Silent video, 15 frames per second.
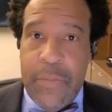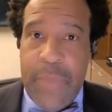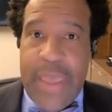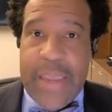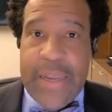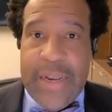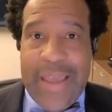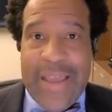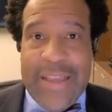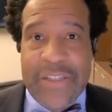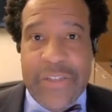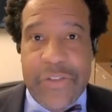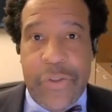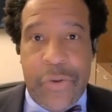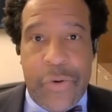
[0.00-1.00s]

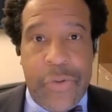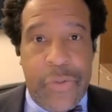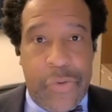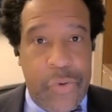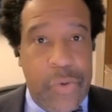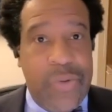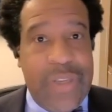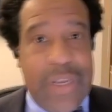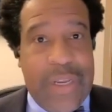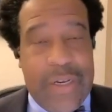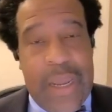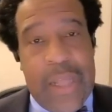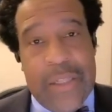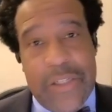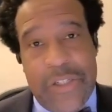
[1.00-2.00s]
mechanized through
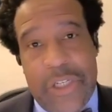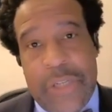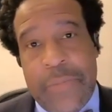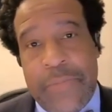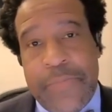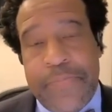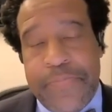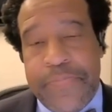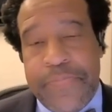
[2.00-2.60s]
technology.